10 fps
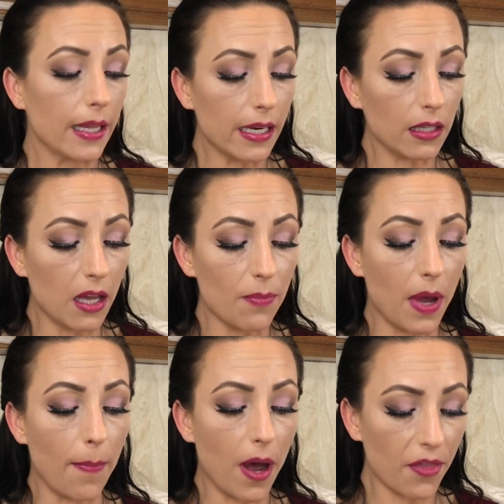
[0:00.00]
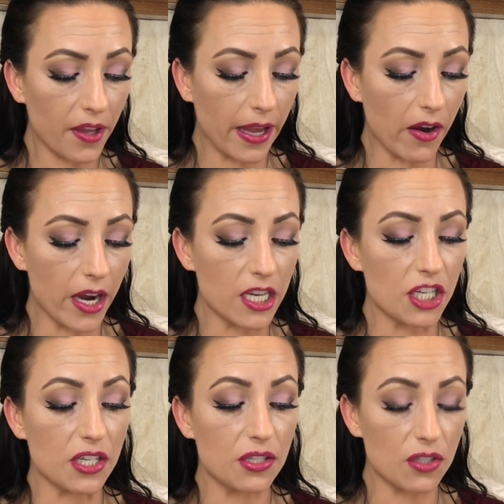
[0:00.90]
Lead alum apothecary,
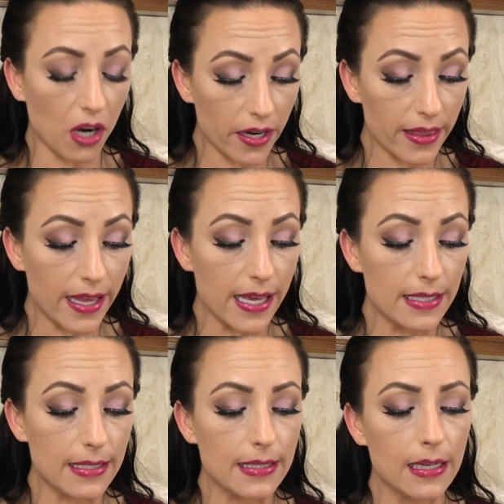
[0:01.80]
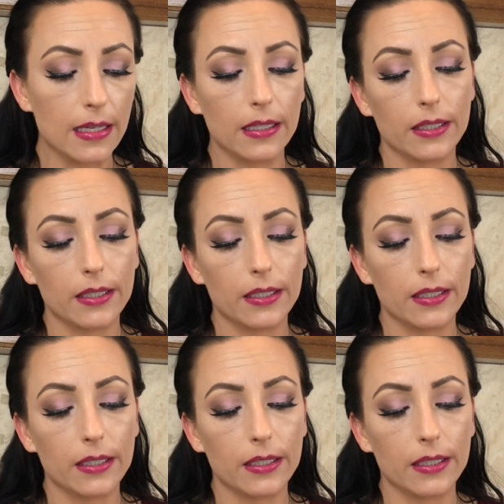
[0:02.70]
she started this.